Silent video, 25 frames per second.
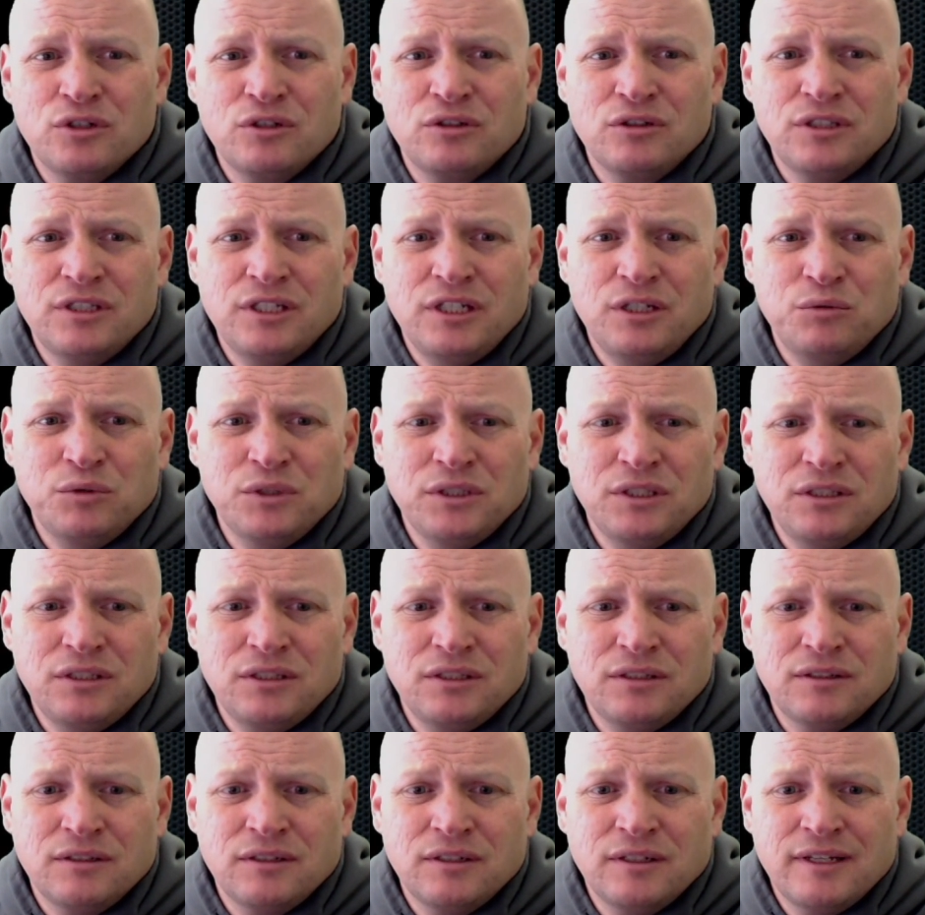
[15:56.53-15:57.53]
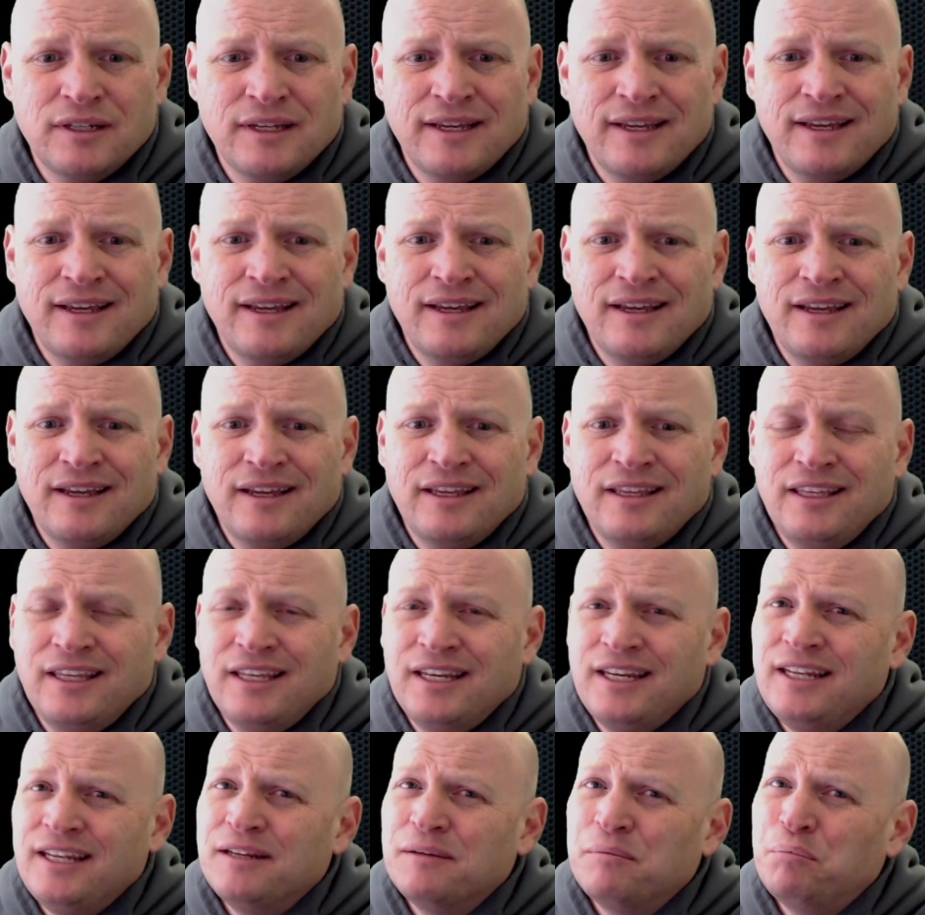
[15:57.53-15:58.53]
musical sequence.
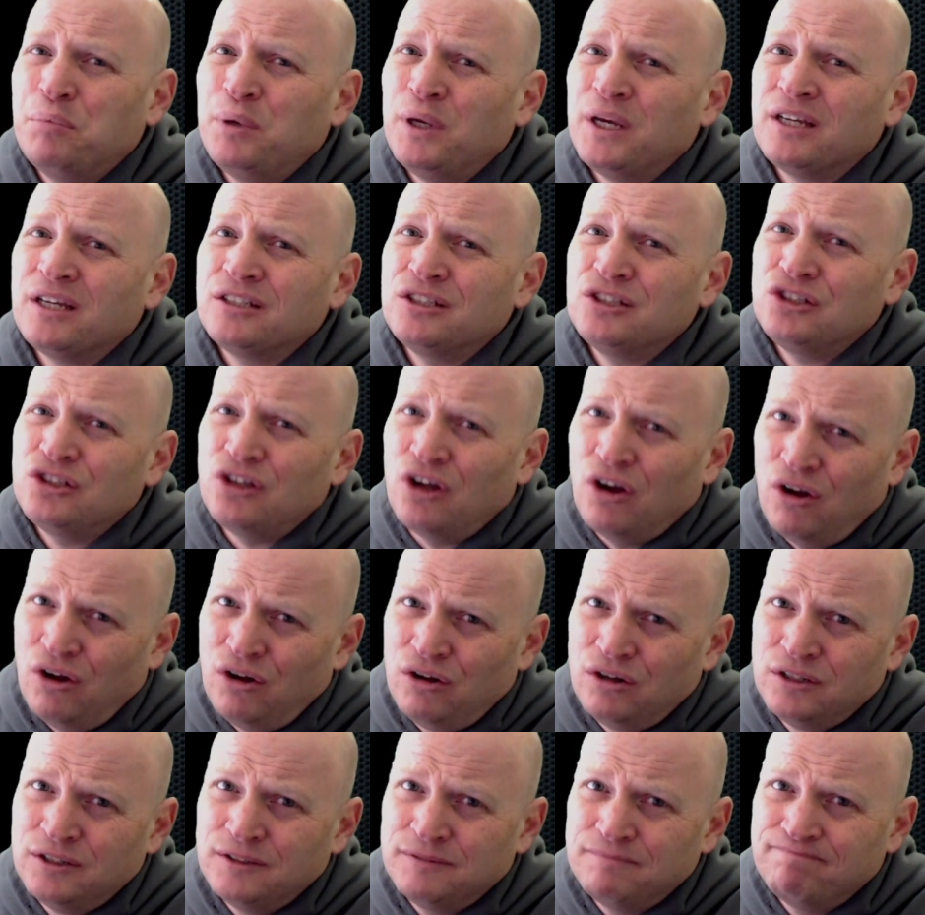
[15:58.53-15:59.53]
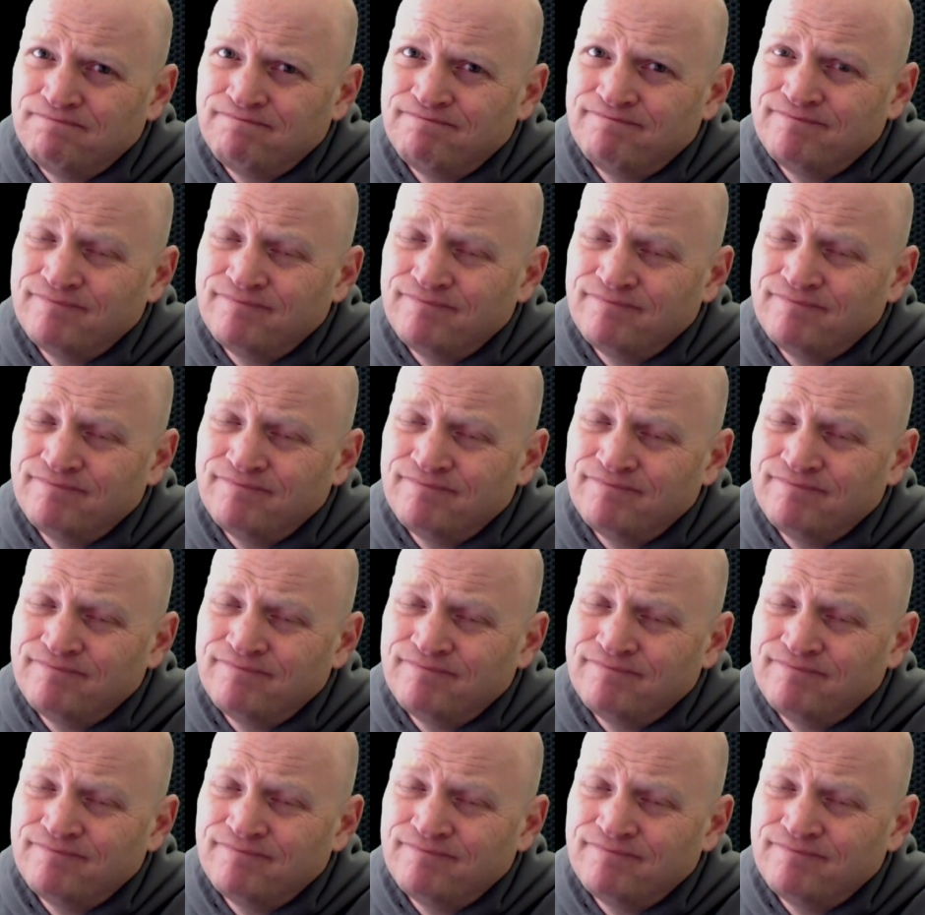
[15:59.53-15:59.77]
You need to pick a song.